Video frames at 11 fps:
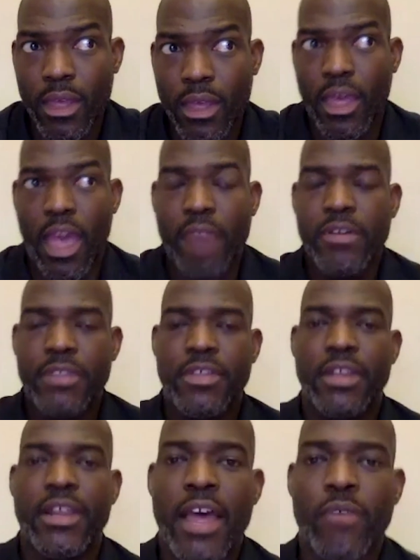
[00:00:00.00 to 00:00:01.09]
everything
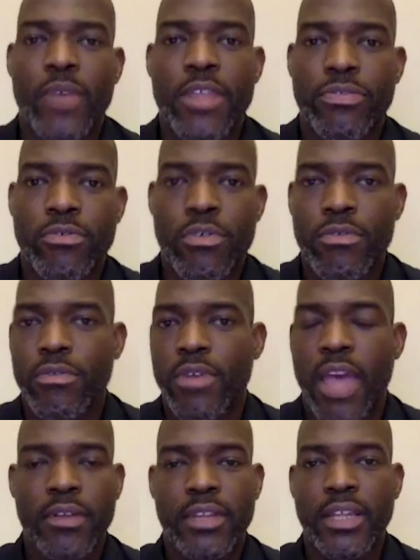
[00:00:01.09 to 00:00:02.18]
that I went through,
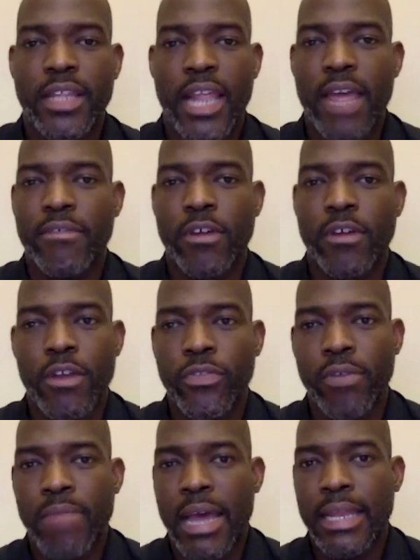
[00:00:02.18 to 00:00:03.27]
everything that I've gone through
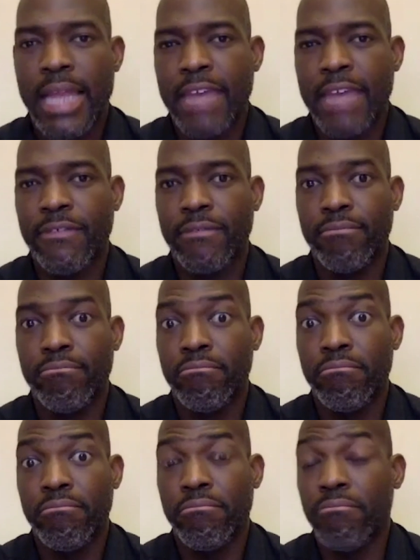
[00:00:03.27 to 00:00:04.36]
in my life,
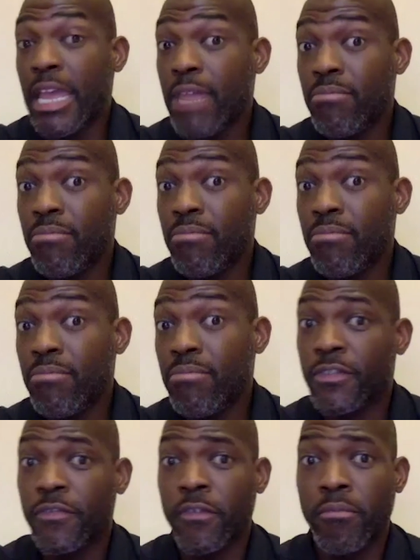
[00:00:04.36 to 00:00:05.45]
maybe
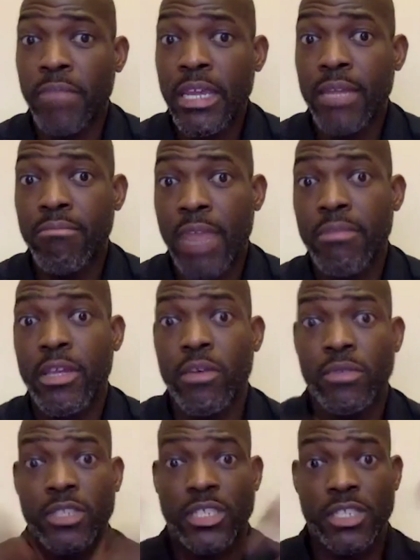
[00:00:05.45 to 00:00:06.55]
isn't for me. Maybe it
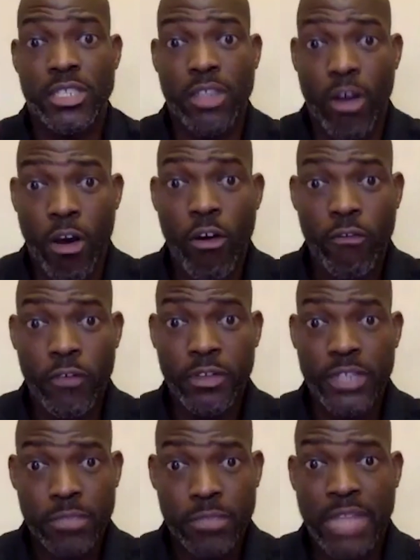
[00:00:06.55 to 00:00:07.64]
was just all for
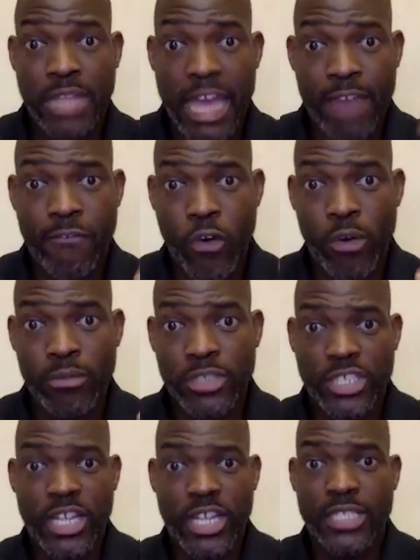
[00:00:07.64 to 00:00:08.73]
this platform to
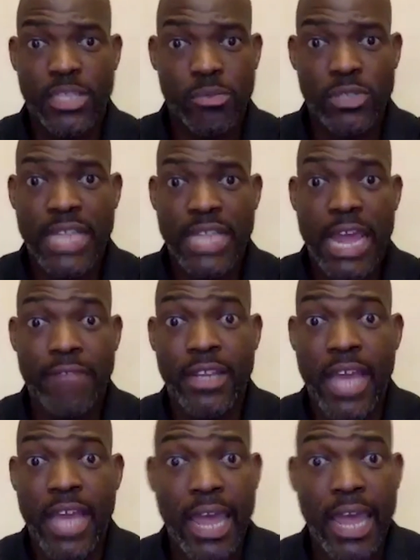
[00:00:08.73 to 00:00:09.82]
change someone's life today.